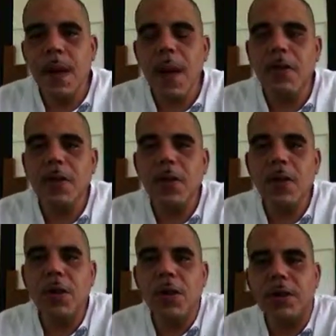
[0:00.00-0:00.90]
Hey, what's
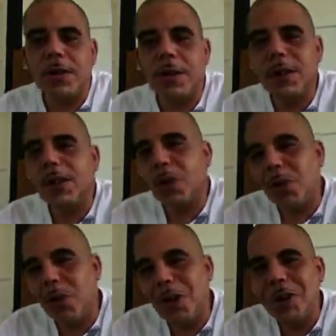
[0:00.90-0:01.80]
going on? This is your
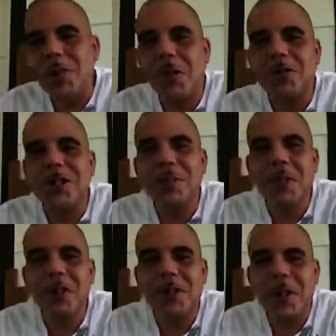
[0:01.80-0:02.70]
boy, Moses
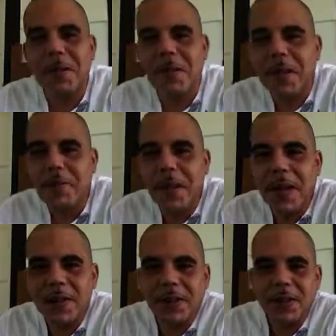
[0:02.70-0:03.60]
Bochan, coming
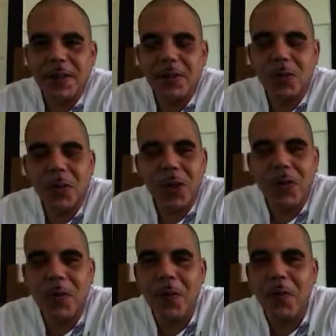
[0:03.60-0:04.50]
at you this
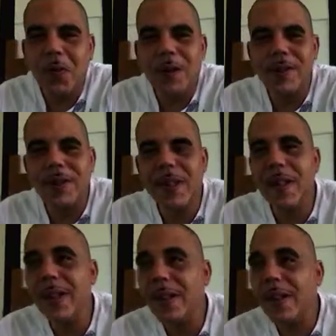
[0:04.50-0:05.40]
wonderful
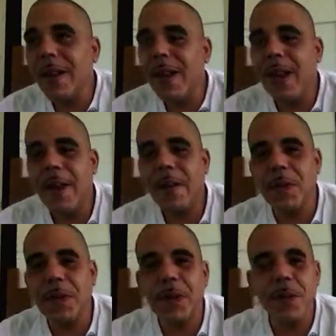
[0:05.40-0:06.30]
Wednesday
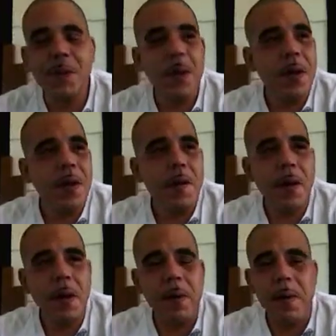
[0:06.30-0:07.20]
afternoon
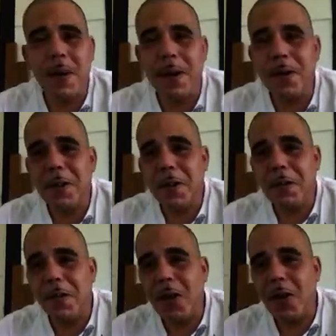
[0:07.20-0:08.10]
from
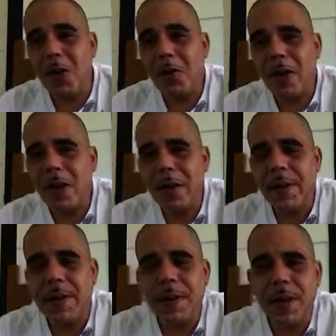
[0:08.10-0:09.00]
my home here
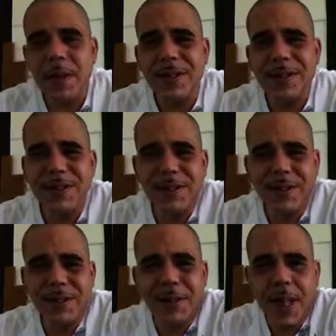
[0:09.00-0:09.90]
in
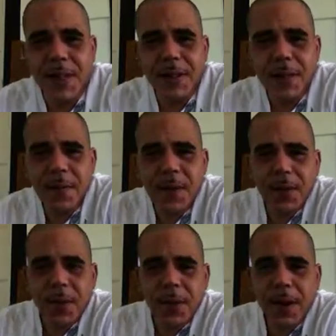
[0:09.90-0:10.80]
Jacksonville,
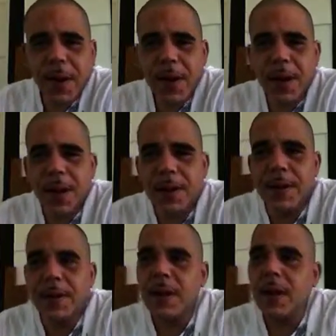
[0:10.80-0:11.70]
North Carolina.
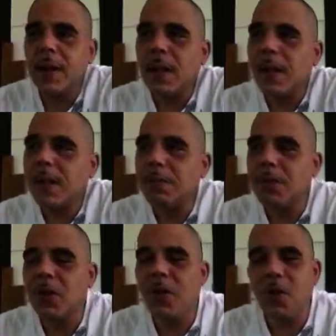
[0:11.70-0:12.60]
It's
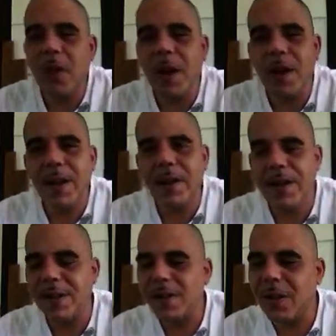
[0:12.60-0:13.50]
beautiful out here.
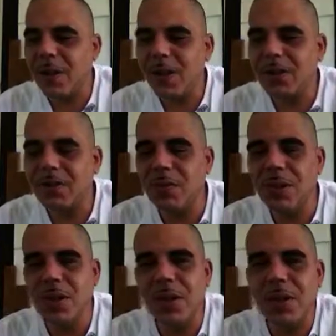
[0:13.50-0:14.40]
It's awesome
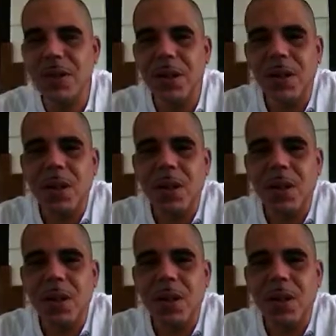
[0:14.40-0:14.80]
when you could,